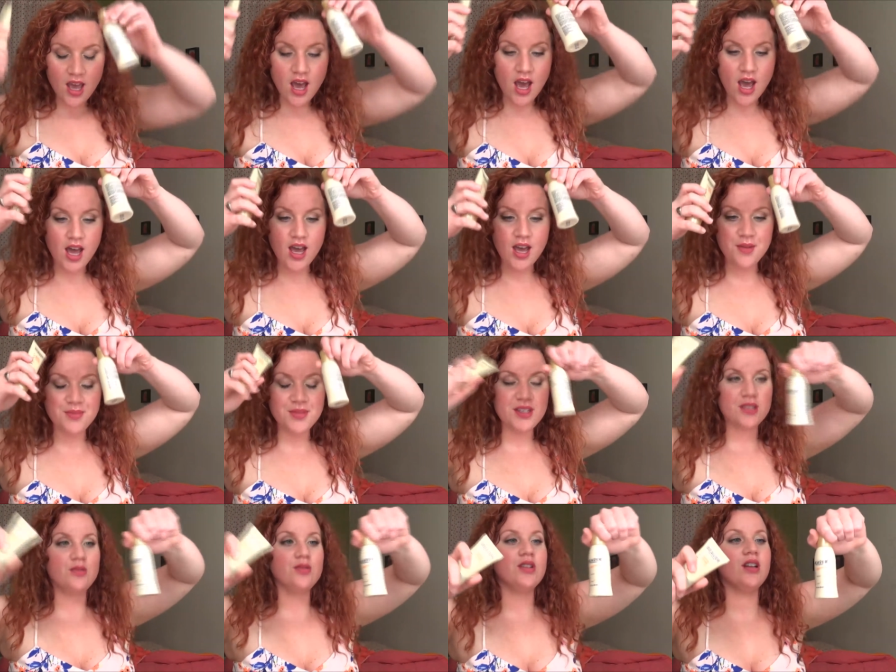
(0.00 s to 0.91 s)
Um,
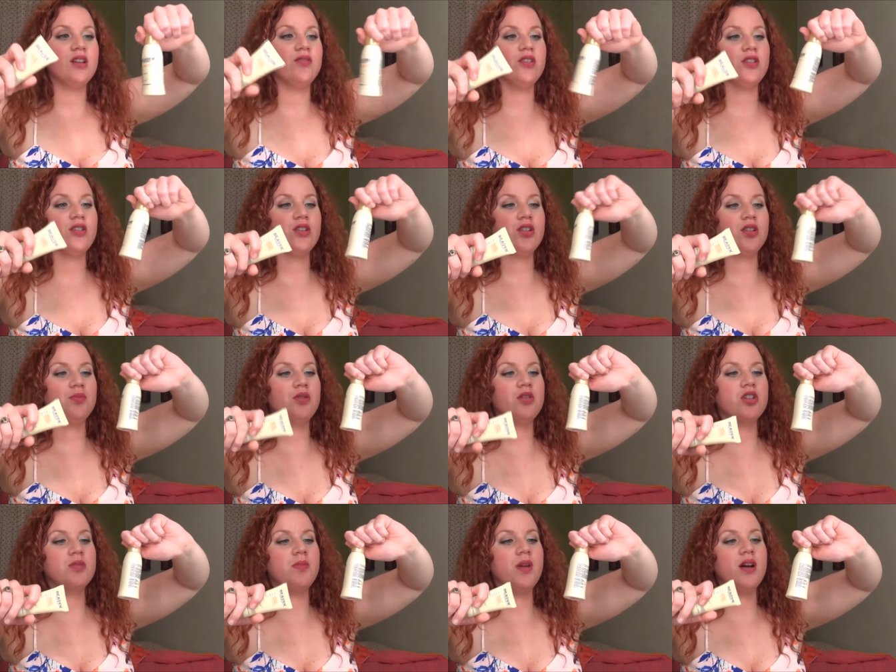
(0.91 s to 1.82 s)
this was not a very good
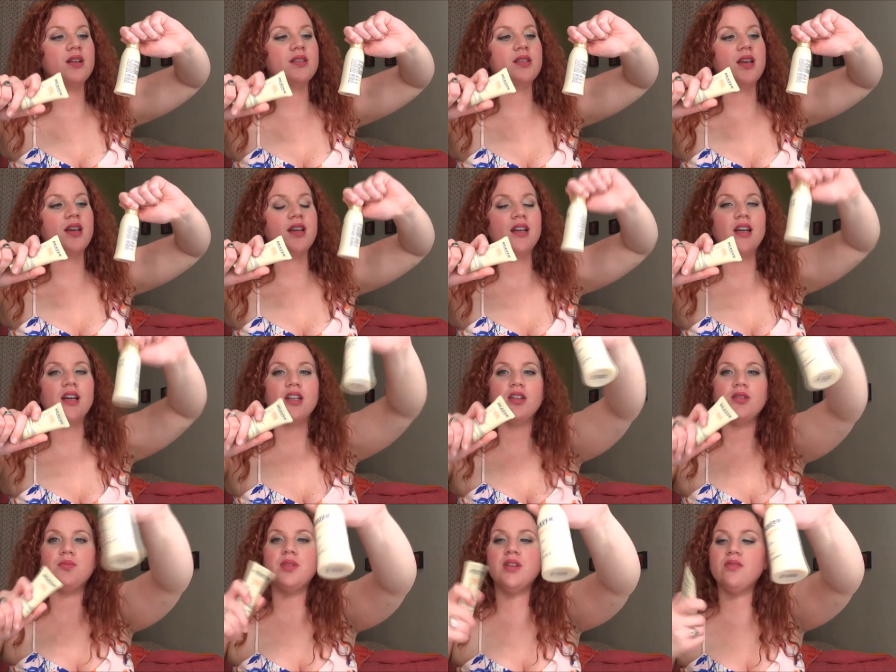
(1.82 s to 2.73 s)
Birchbox. I
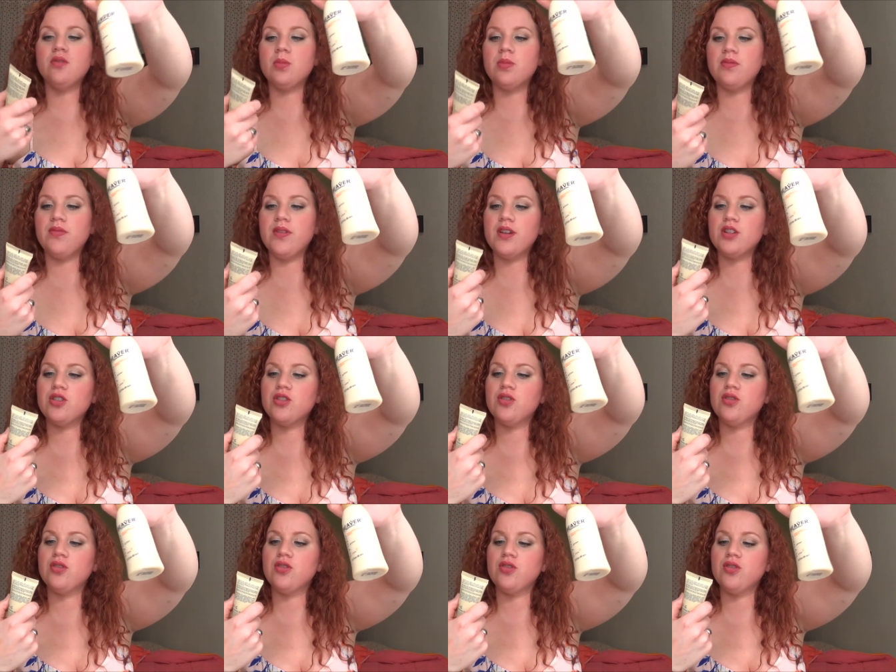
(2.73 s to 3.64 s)
got the Beaver
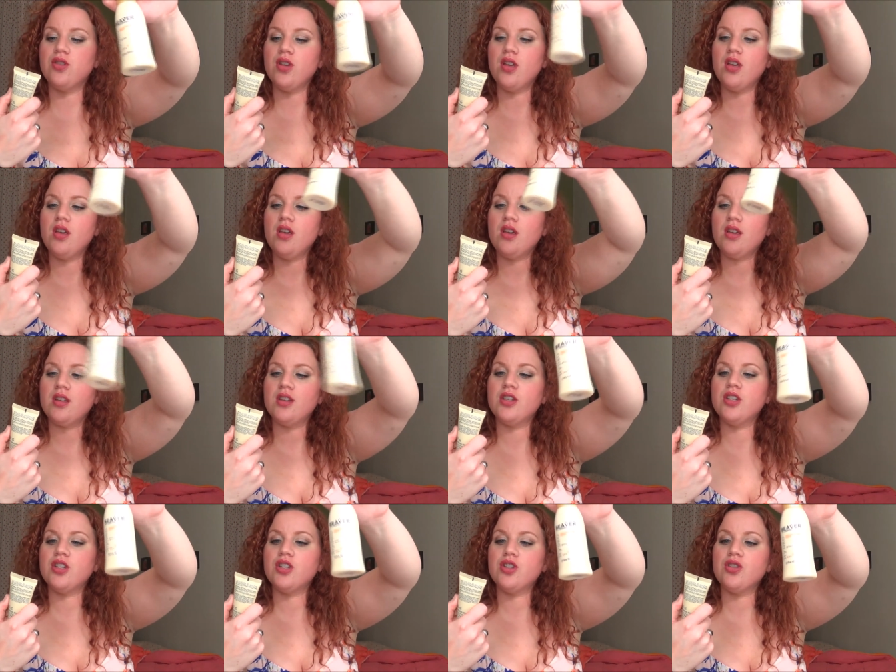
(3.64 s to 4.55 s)
Professional
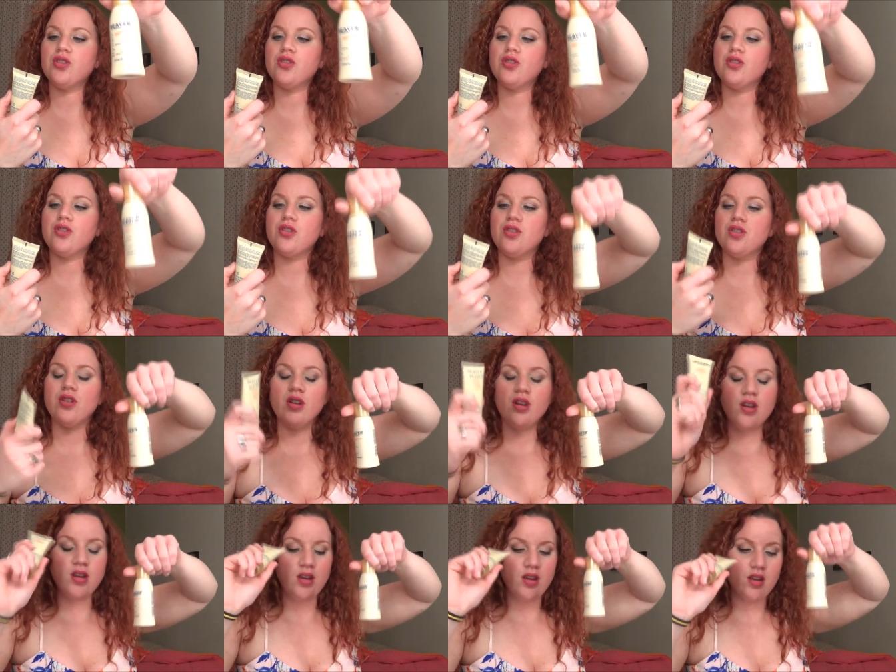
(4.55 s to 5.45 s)
conditioner,
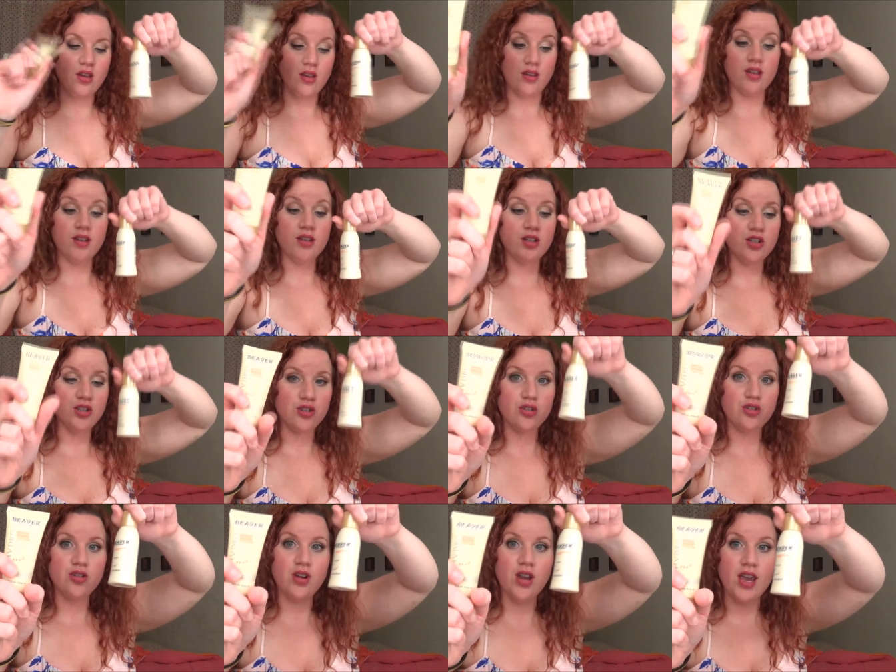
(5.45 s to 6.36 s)
uh,
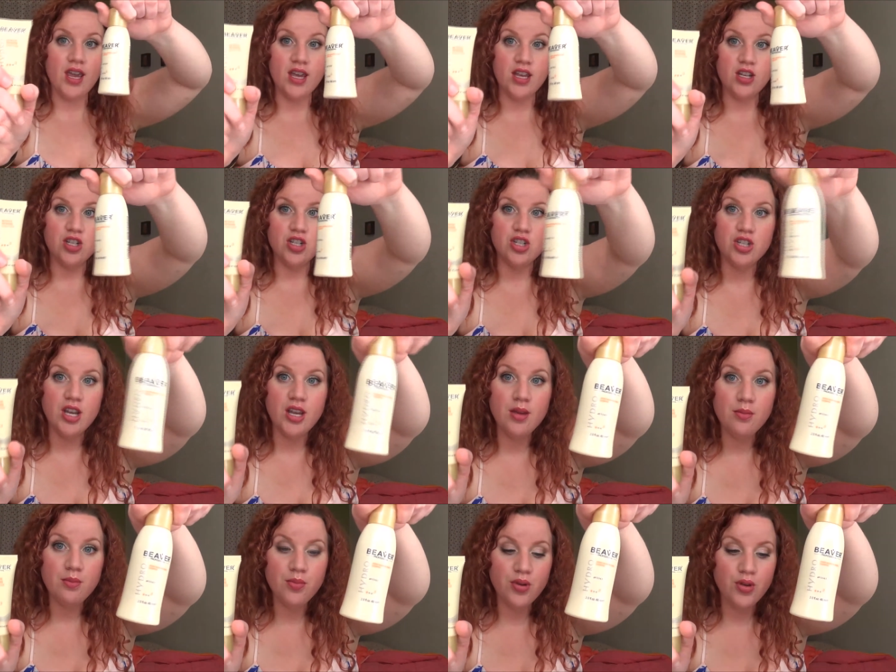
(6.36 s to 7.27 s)
conditioner and
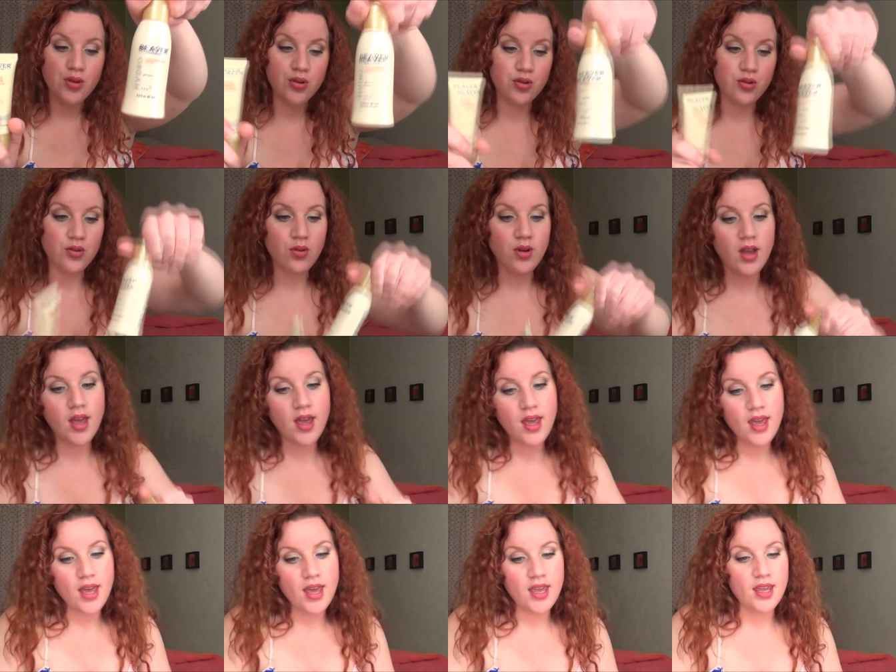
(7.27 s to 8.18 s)
shampoo,
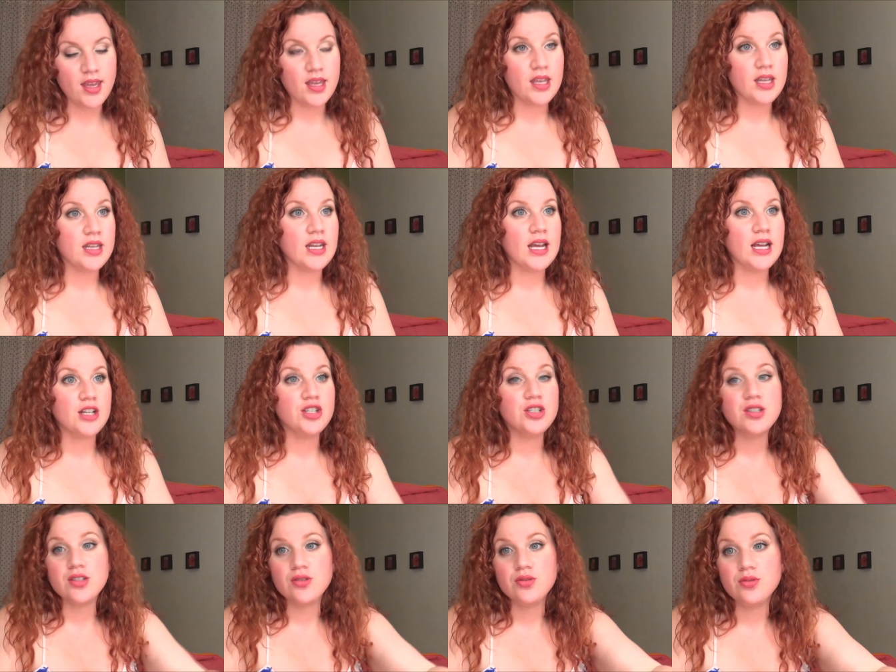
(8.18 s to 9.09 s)
and I
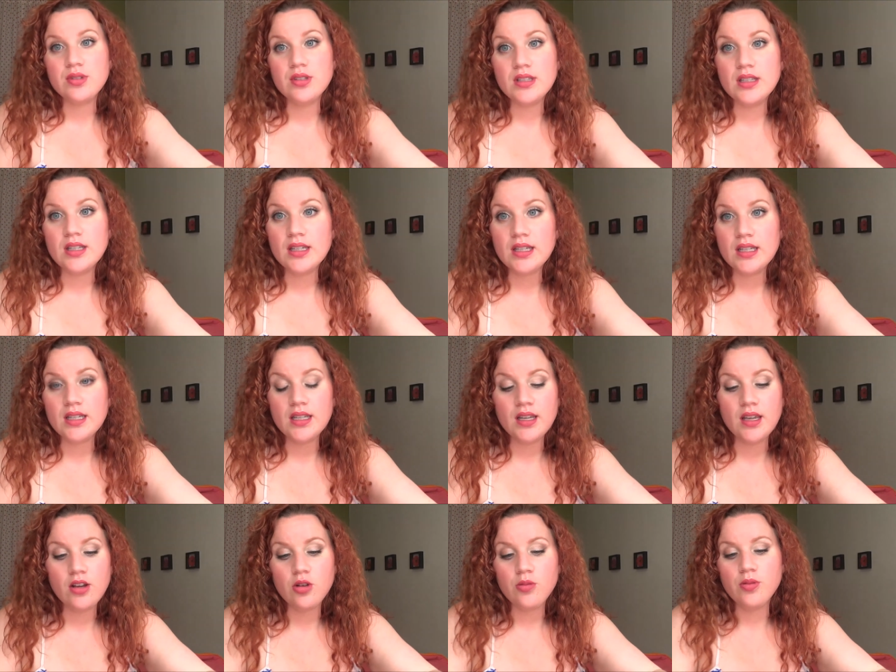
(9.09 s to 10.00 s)
just don't really like
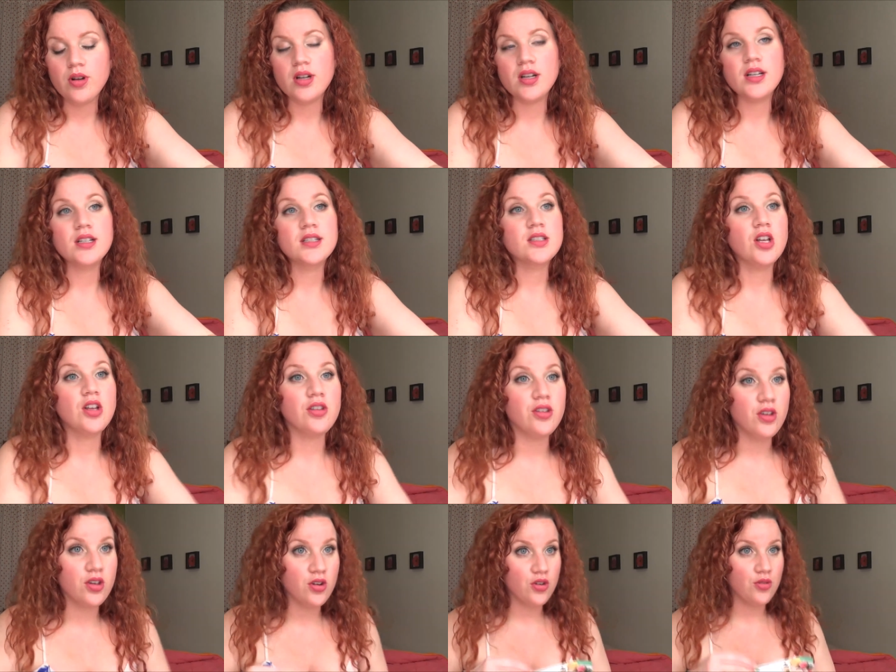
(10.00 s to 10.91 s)
getting hair products,
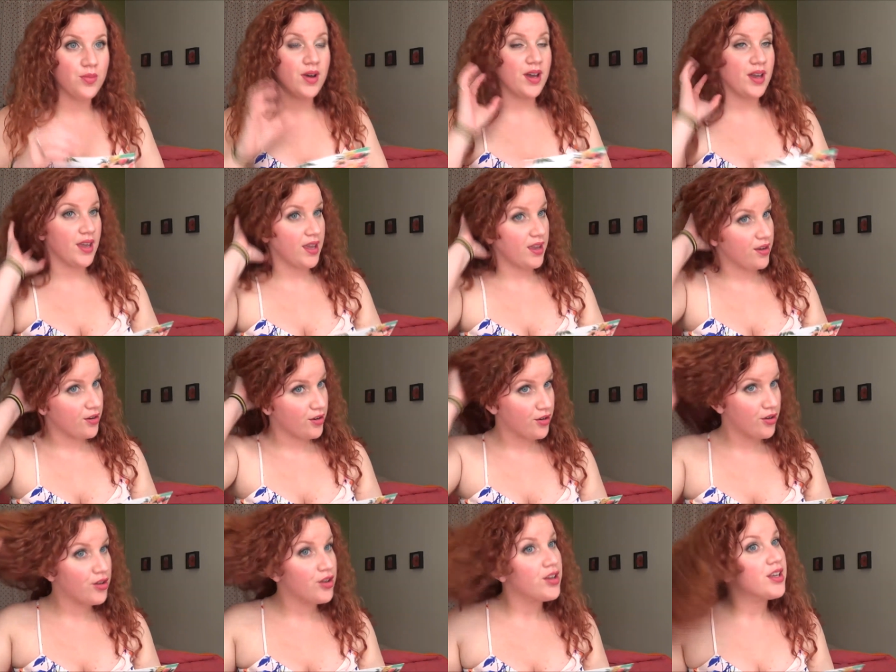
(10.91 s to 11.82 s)
although my hair